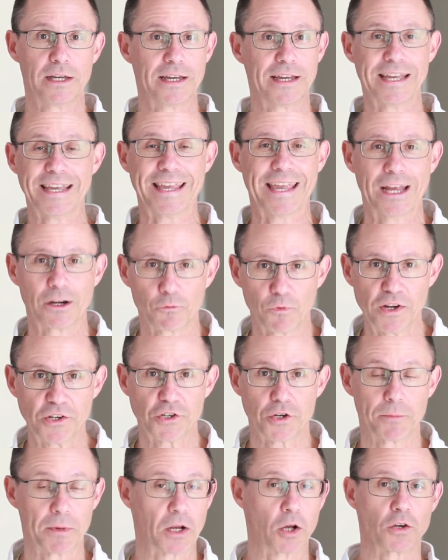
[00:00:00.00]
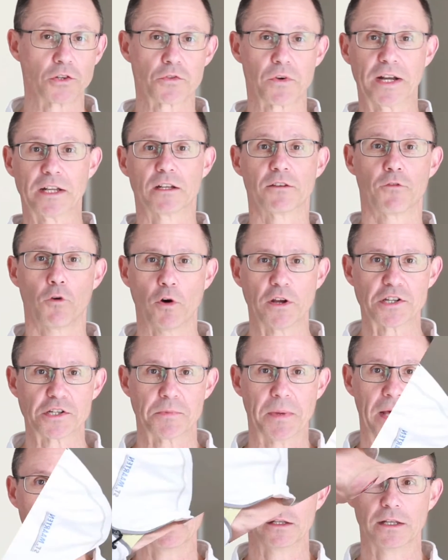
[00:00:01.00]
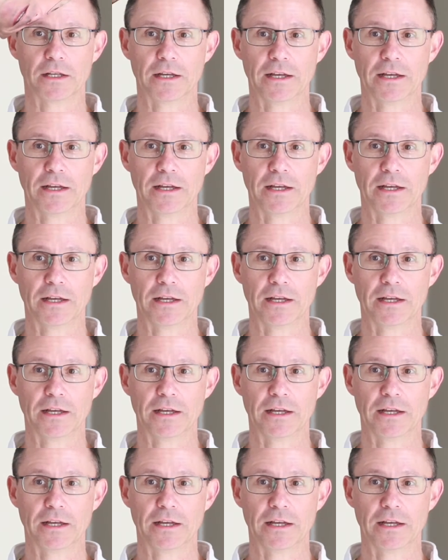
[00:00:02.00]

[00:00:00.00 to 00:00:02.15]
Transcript: He can't reach him, it goes right to voicemail.